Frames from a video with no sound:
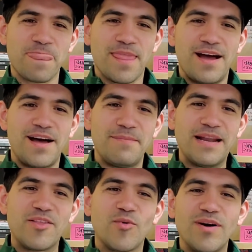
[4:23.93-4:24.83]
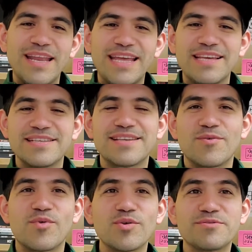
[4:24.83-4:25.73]
Another one is
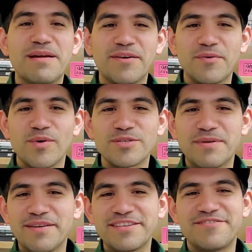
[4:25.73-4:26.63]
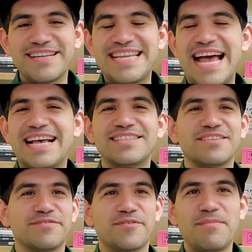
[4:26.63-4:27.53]
rosemary. Rosemary is
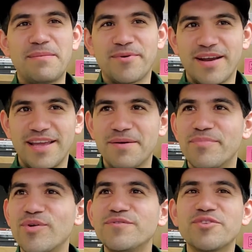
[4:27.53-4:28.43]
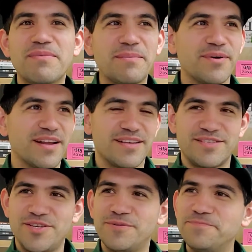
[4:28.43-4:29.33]
fantastic for memory. It improves your memory.
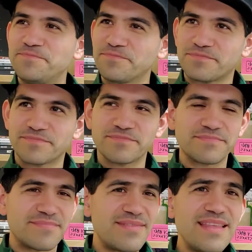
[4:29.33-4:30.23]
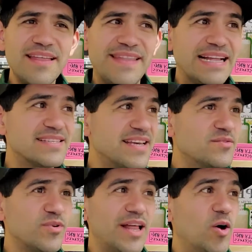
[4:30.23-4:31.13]
So that scent
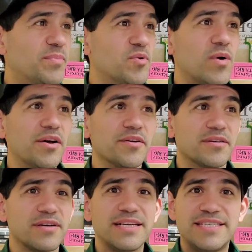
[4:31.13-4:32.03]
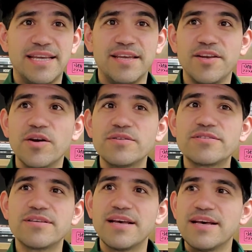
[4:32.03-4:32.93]
will help you while you're taking
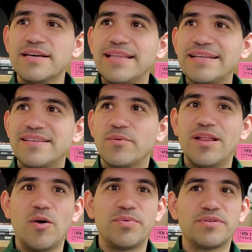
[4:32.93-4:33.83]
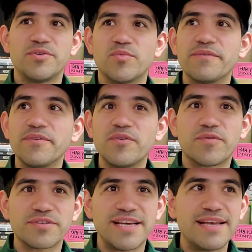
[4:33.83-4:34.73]
notes. That scent will help you to review
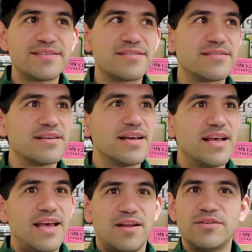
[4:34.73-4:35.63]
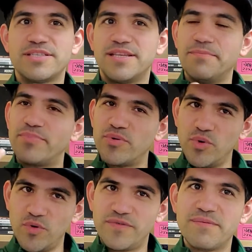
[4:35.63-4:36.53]
for tests. It'll just
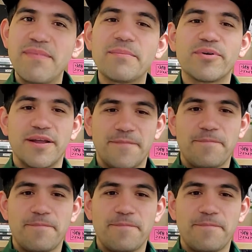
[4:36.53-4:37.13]
improve the memory.